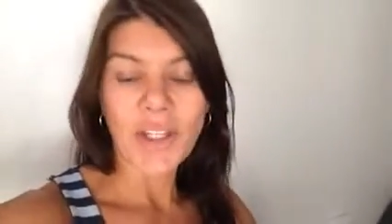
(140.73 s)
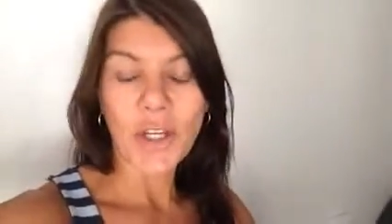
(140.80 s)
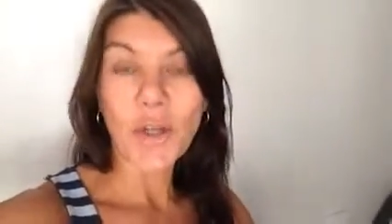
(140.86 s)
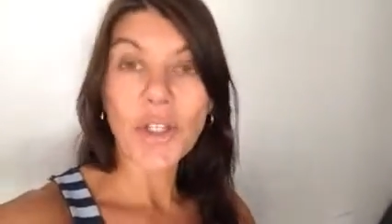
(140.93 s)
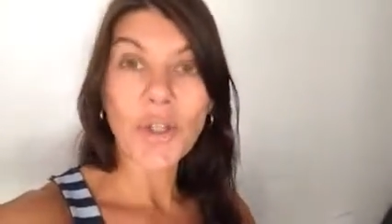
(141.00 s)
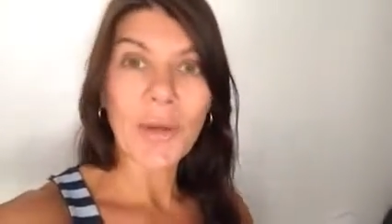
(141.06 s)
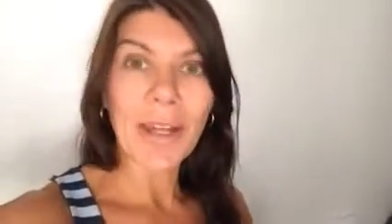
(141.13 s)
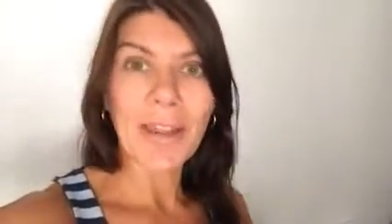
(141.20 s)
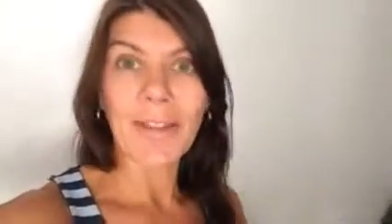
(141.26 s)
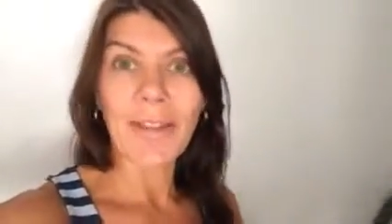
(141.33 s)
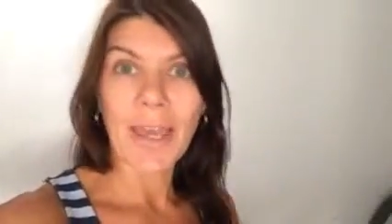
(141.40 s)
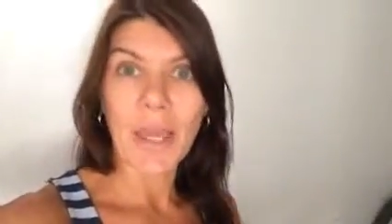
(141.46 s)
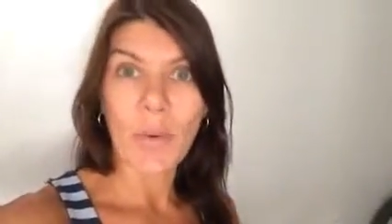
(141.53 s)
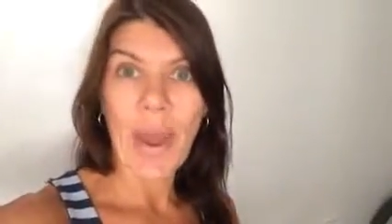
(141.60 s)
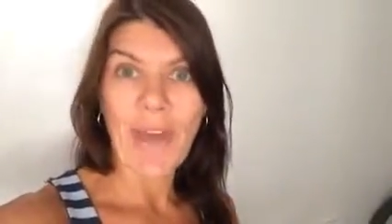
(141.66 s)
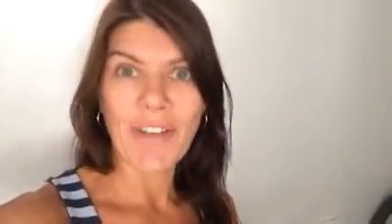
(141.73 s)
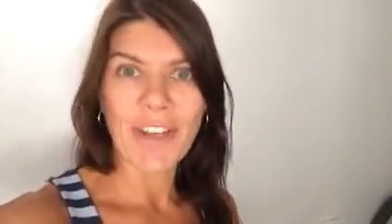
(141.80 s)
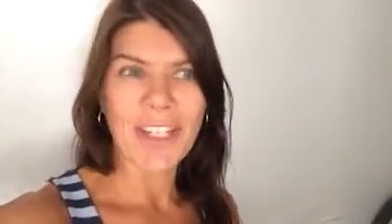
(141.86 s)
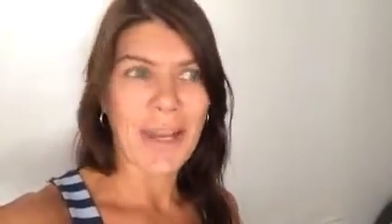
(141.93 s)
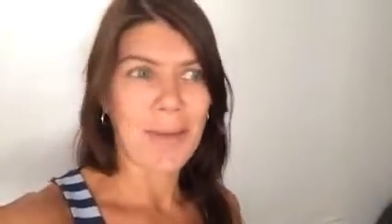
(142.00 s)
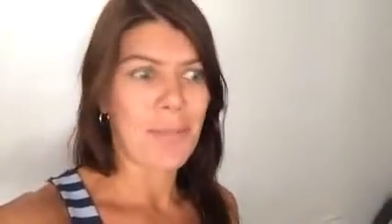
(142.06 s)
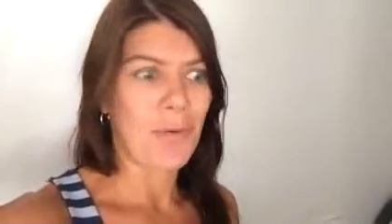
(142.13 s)
don't do anything that you
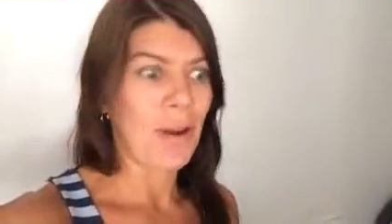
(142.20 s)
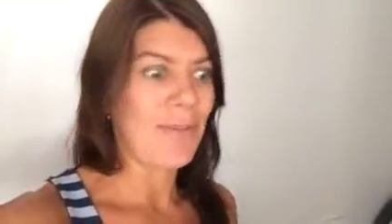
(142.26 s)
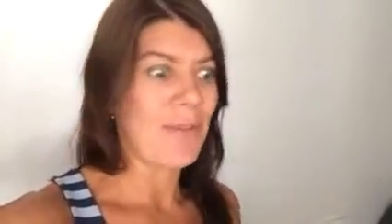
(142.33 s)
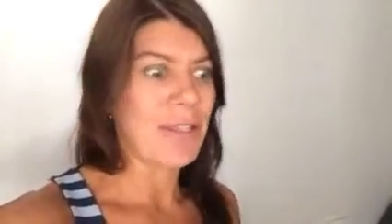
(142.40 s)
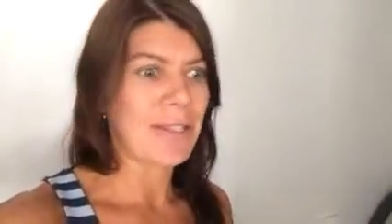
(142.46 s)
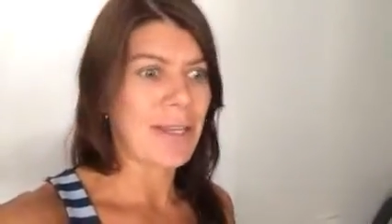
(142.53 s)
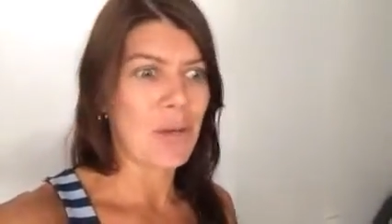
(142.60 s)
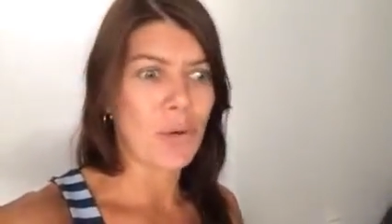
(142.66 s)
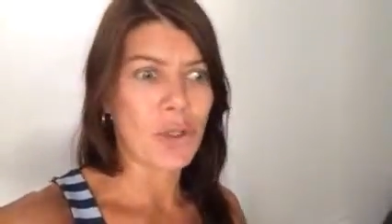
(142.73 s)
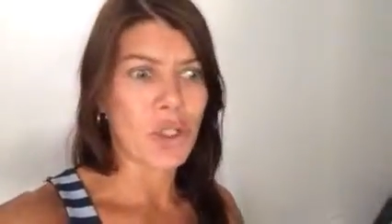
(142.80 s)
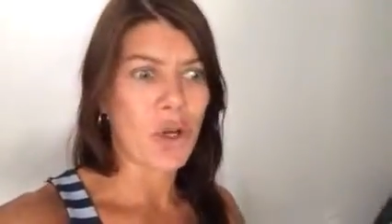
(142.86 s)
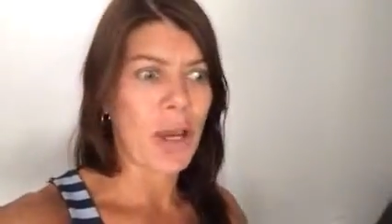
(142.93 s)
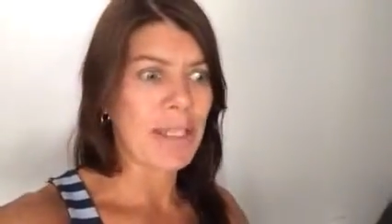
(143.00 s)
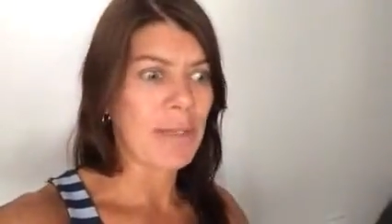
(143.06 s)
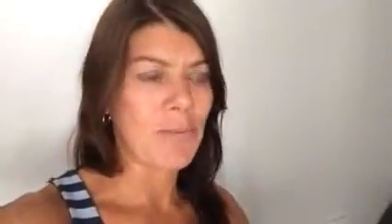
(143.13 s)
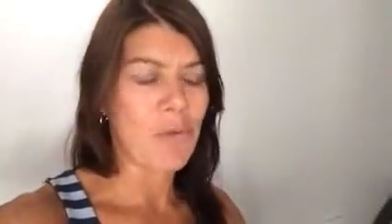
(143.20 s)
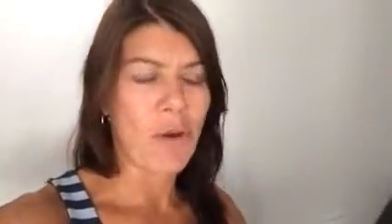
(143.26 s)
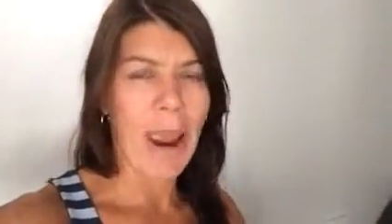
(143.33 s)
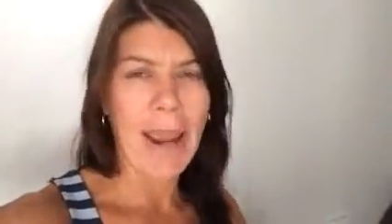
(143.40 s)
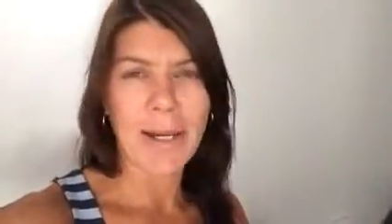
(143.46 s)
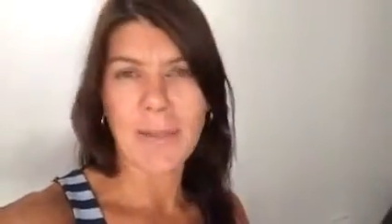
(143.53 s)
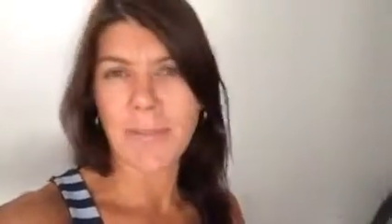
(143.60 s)
haven't done previously, or try some
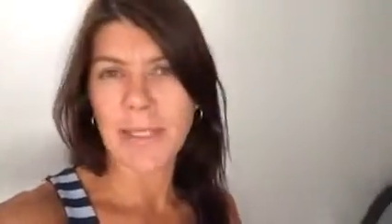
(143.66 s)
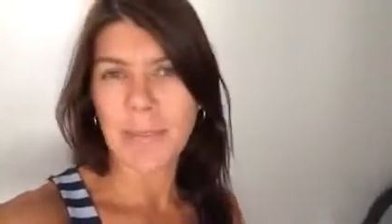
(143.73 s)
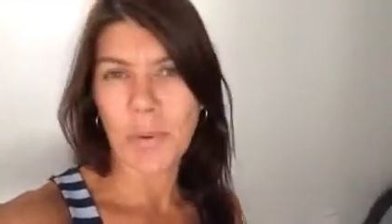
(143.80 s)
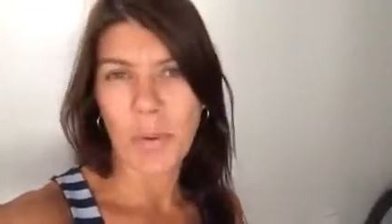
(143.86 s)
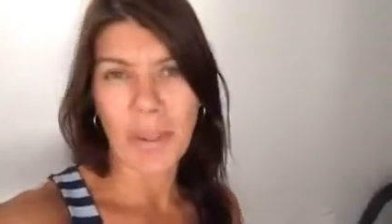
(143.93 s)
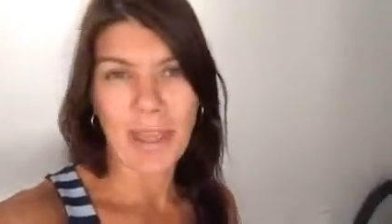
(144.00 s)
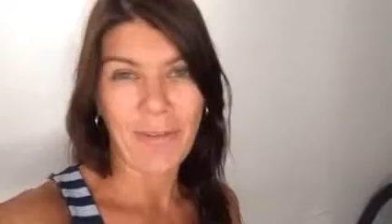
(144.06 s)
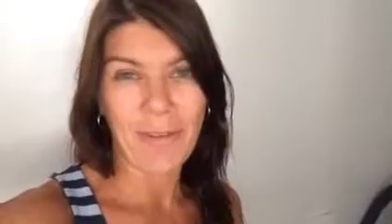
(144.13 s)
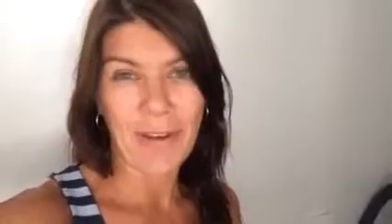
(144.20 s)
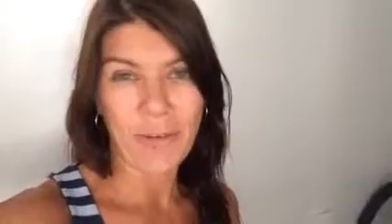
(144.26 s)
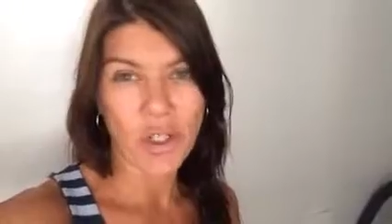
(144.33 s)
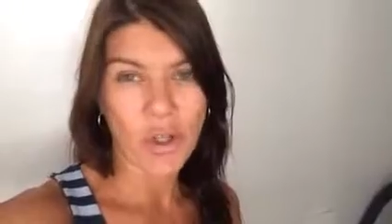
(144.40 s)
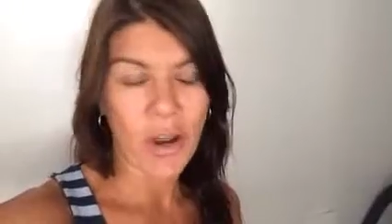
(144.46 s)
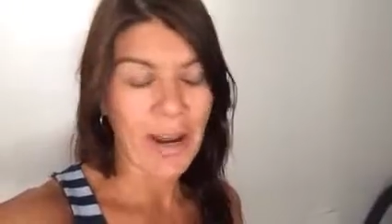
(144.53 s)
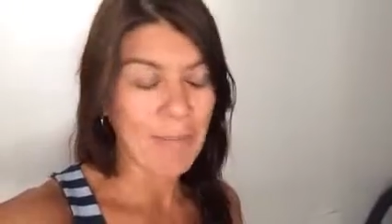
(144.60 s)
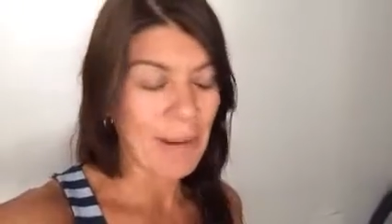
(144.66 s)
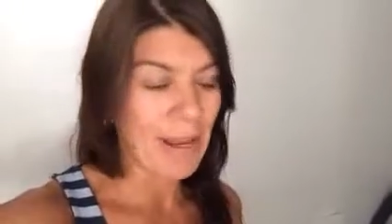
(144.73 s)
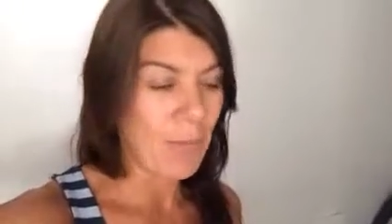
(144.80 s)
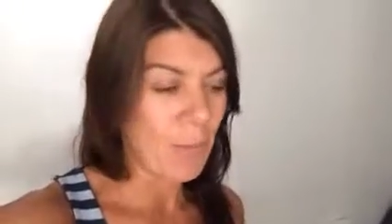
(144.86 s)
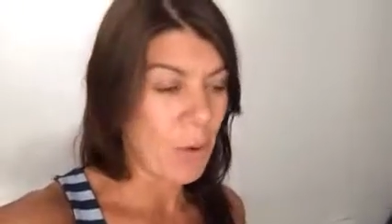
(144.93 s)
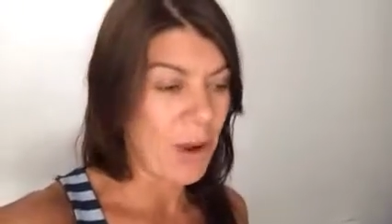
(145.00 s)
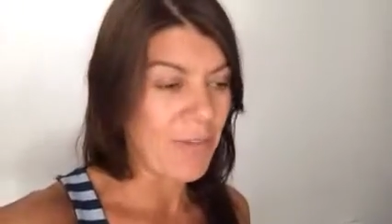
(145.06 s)
random sport that you've never tried
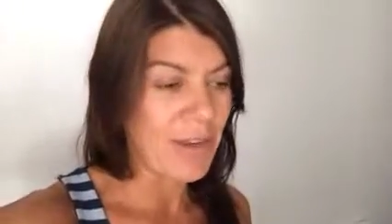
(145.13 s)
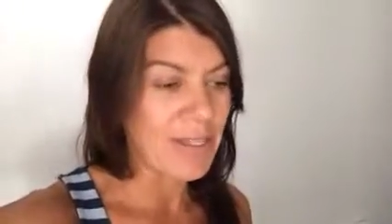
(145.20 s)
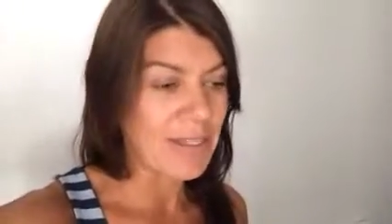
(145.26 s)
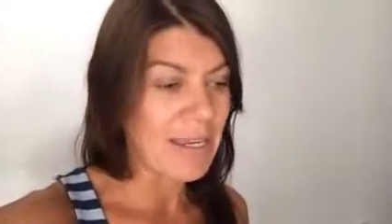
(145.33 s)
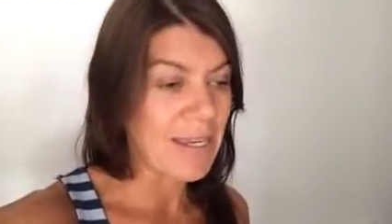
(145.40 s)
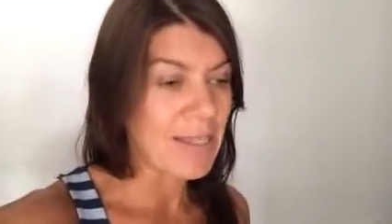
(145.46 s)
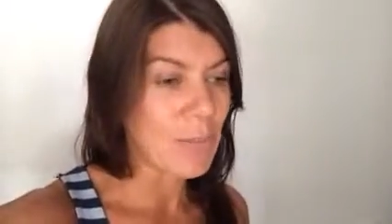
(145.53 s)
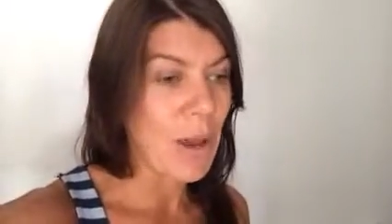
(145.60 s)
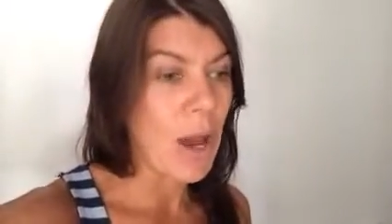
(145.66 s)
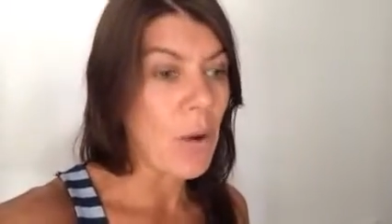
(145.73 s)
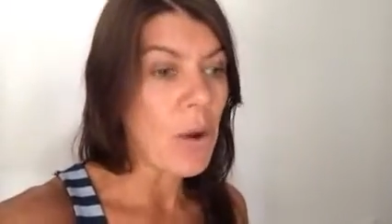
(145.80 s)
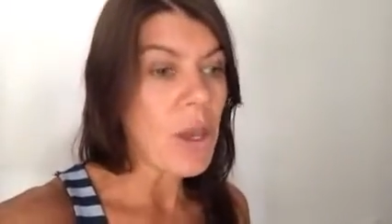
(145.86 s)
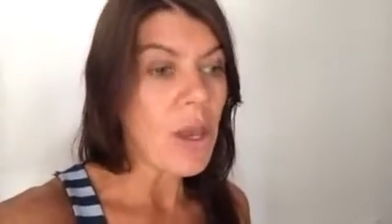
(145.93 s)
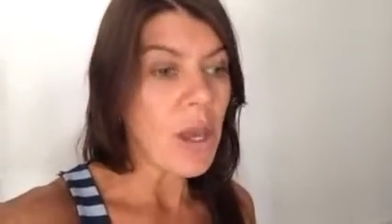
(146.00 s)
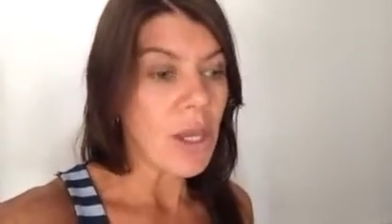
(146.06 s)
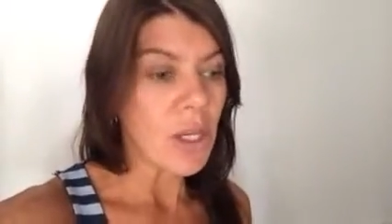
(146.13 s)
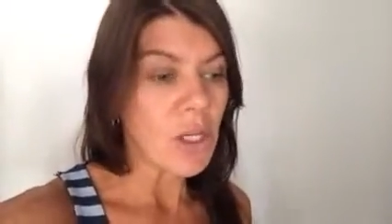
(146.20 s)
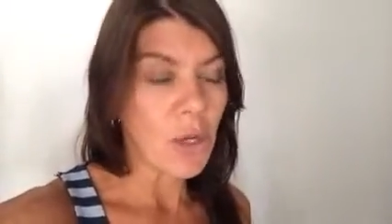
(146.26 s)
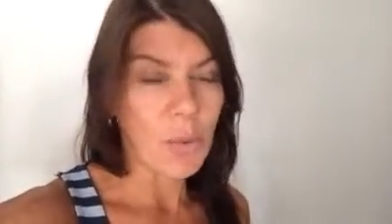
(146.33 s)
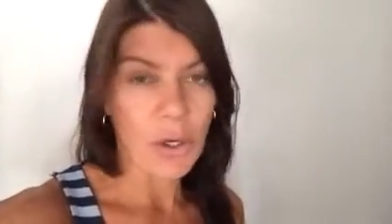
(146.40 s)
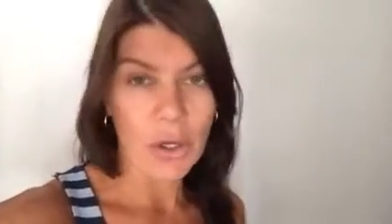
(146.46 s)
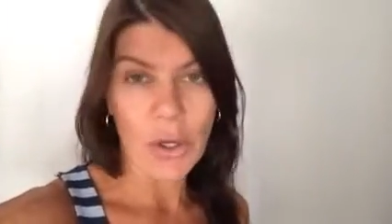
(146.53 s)
previously as well.
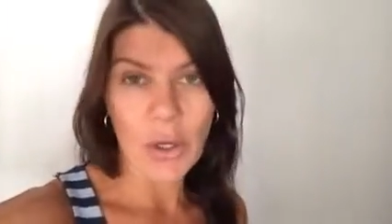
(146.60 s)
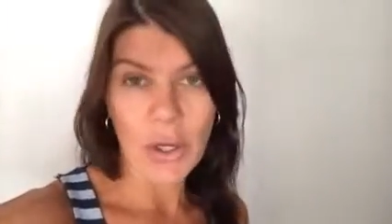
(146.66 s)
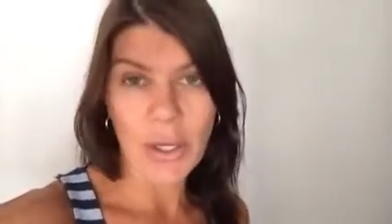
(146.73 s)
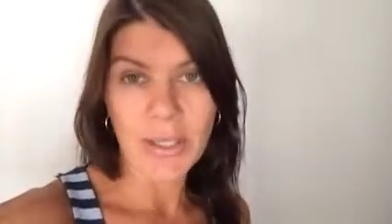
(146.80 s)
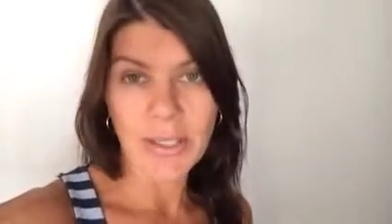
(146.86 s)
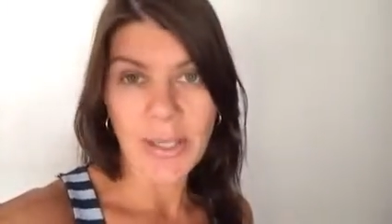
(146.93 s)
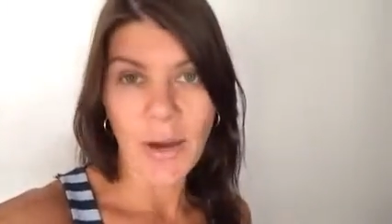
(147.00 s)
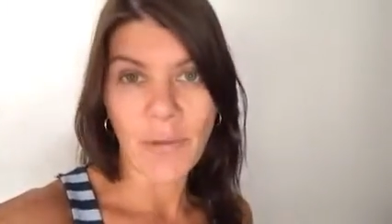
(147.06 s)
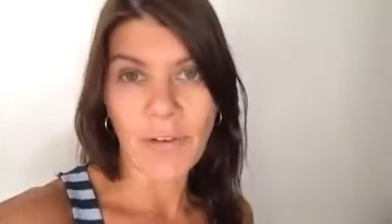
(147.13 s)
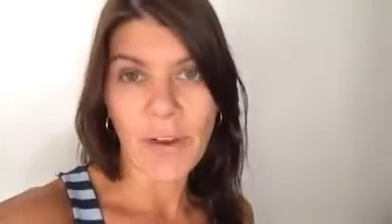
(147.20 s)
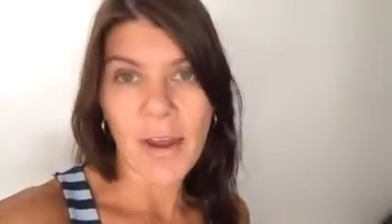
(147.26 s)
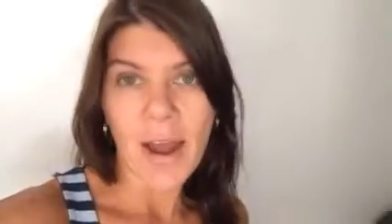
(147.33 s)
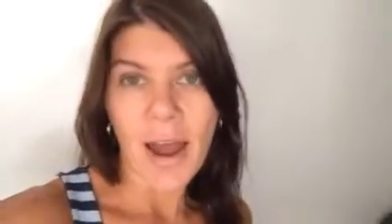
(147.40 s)
You don't want to hurt yourself.